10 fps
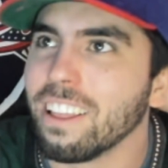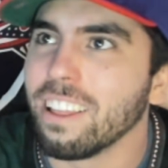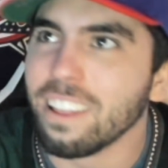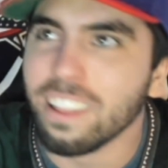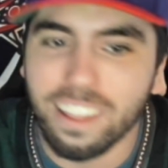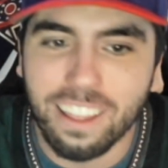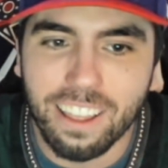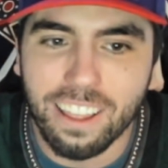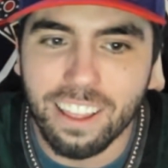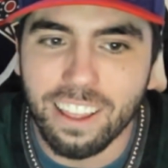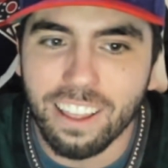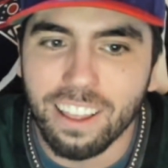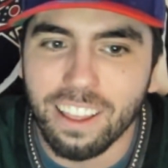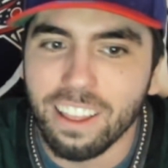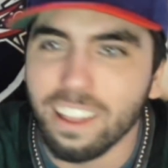
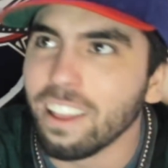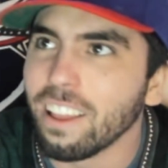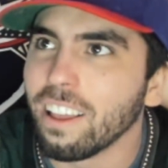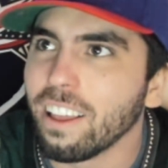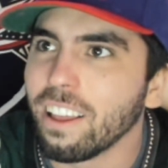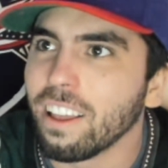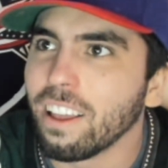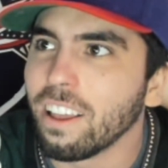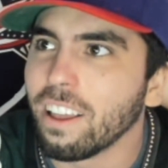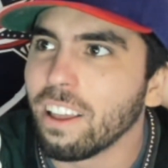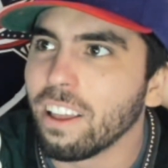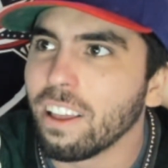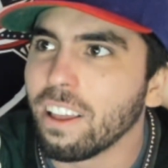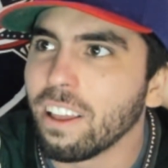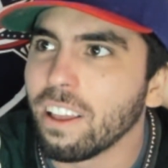
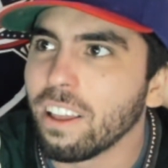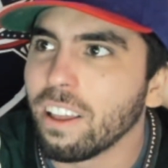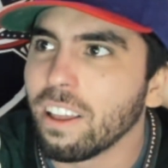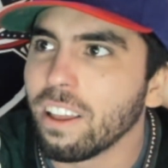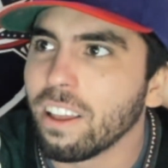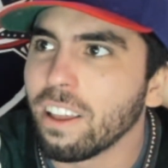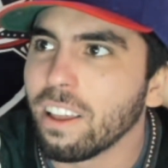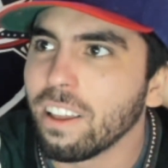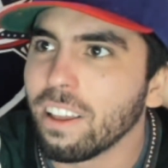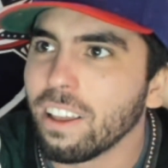(silence)